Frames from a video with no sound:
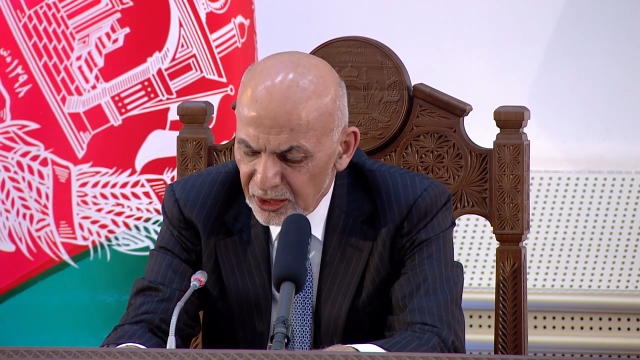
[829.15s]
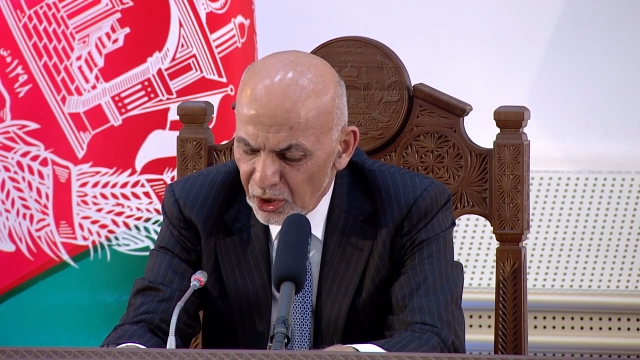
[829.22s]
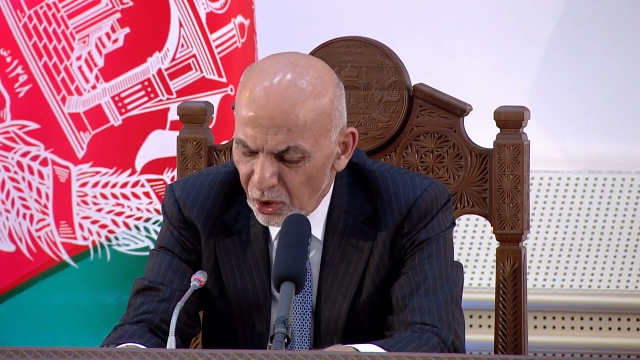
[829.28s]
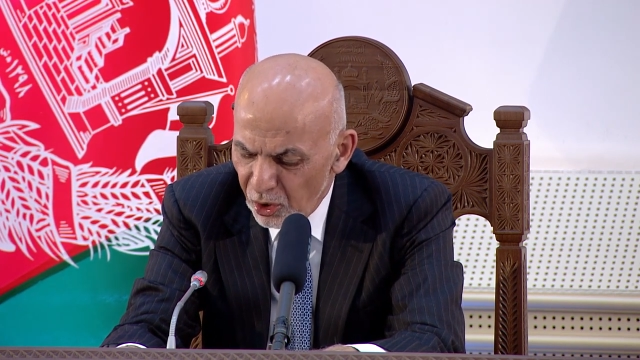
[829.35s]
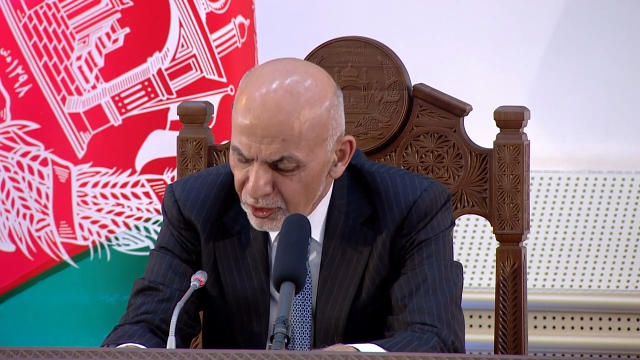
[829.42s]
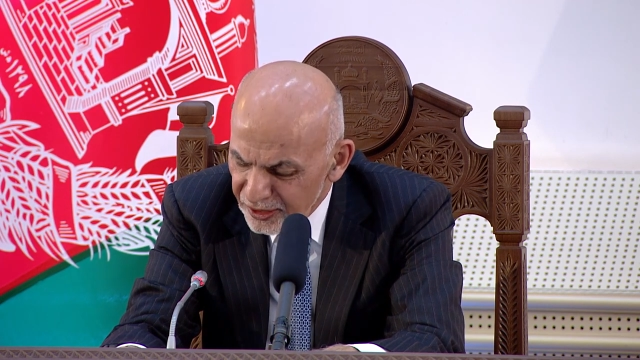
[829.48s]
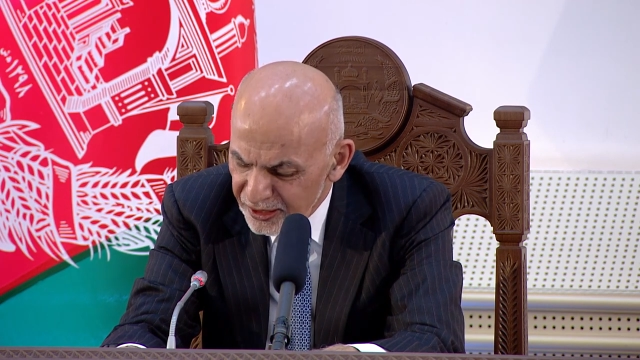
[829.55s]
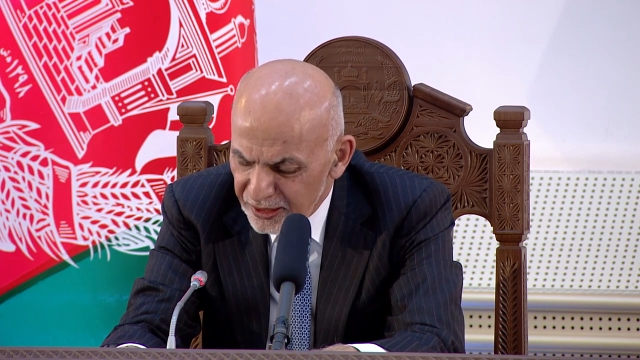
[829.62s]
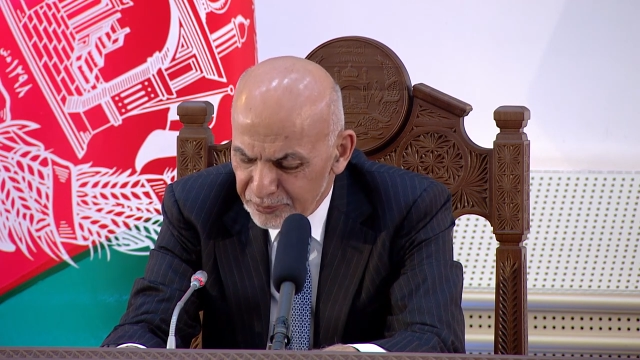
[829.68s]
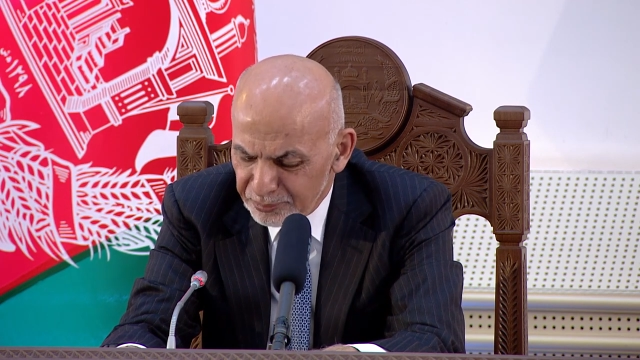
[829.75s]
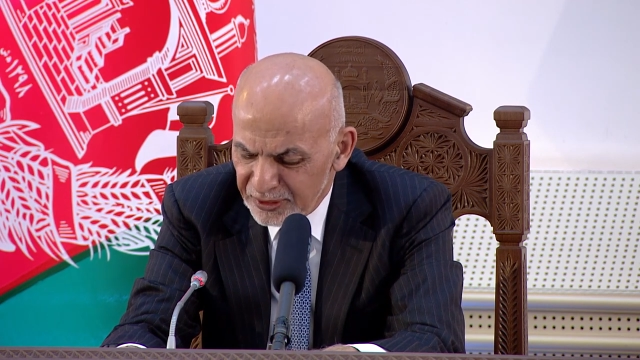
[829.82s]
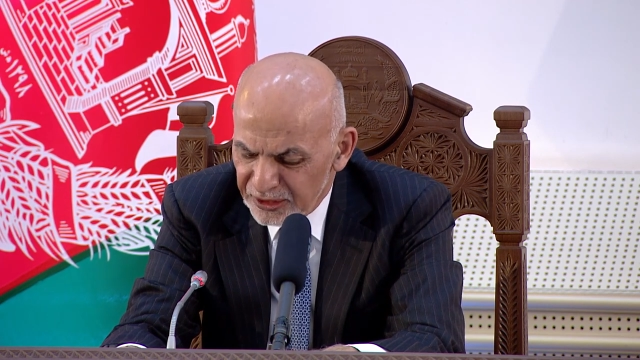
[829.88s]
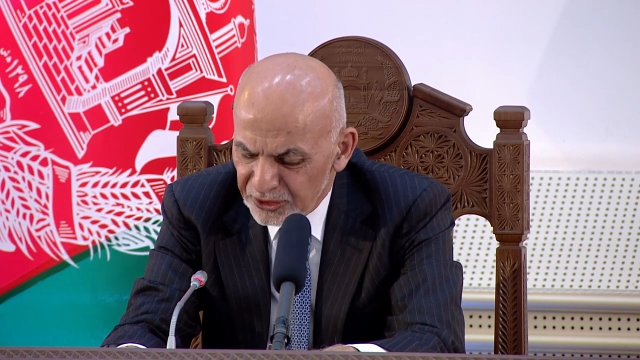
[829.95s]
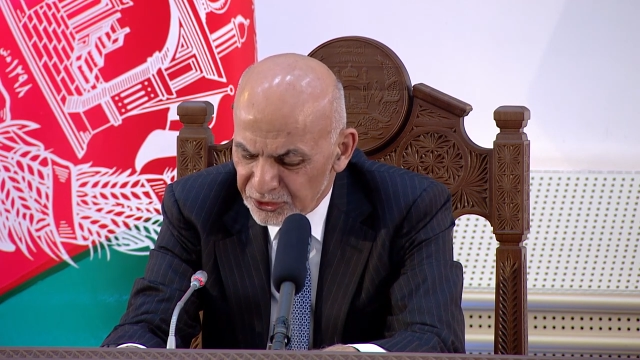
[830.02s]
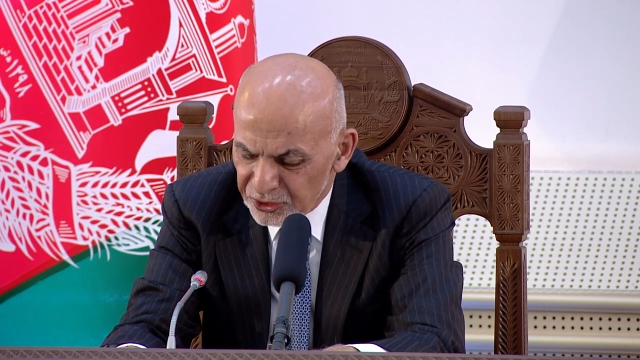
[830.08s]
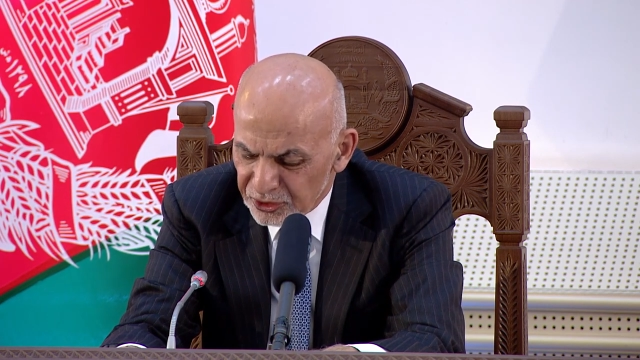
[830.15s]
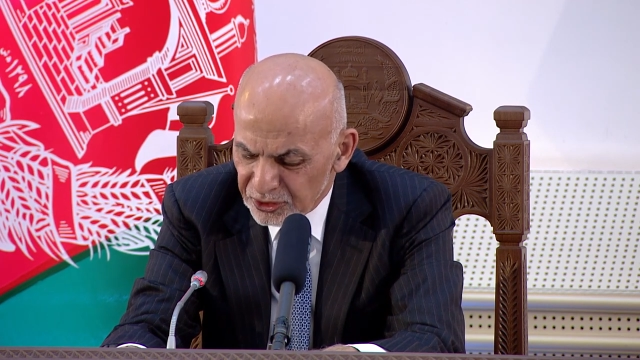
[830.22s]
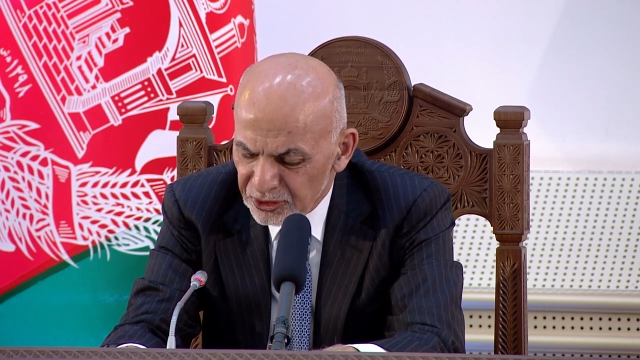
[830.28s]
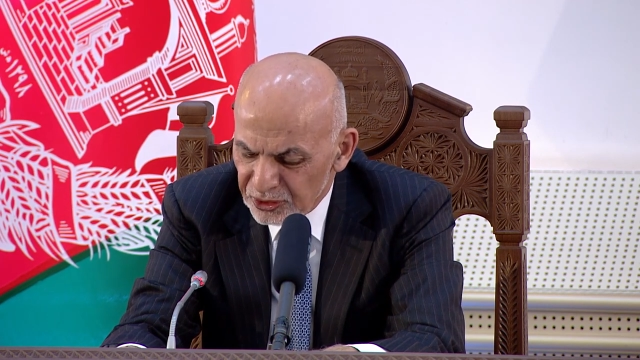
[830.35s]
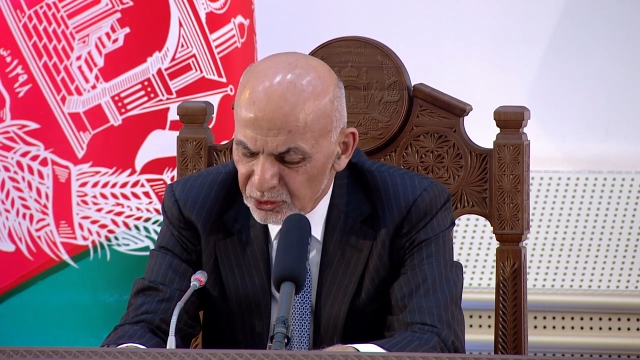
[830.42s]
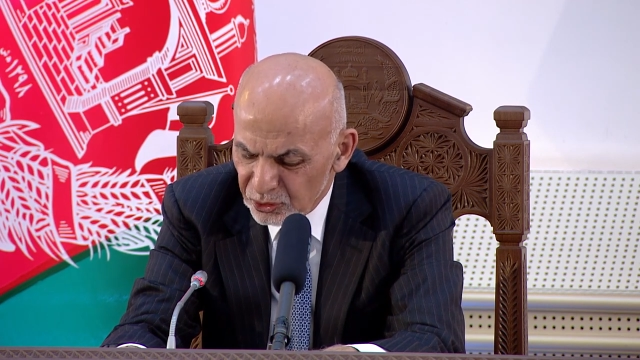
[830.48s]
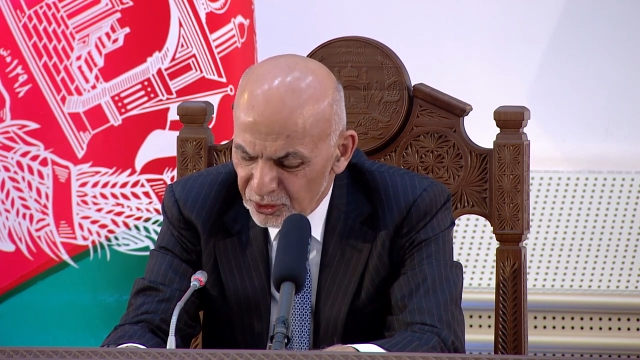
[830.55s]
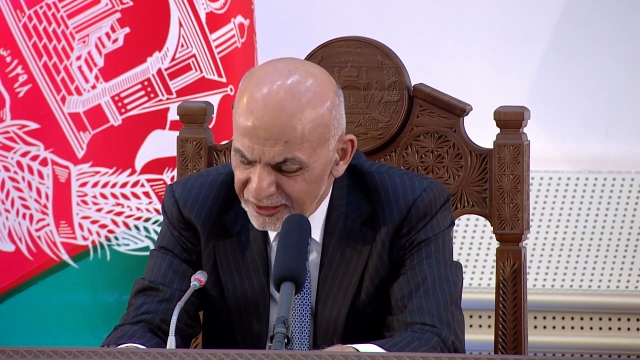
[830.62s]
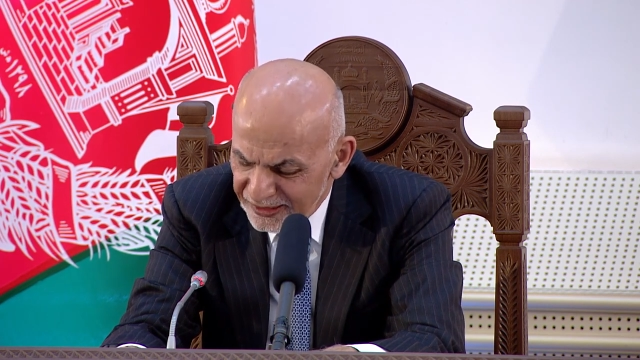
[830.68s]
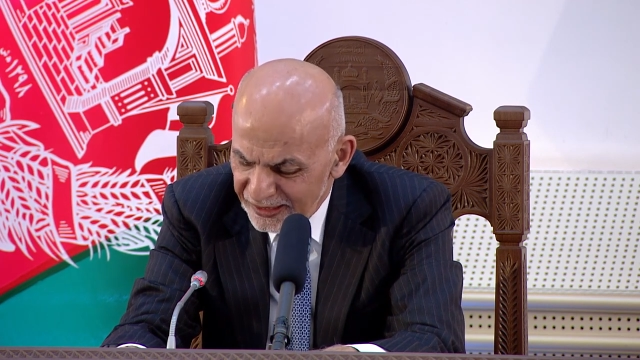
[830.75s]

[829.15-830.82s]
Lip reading: only emerged during the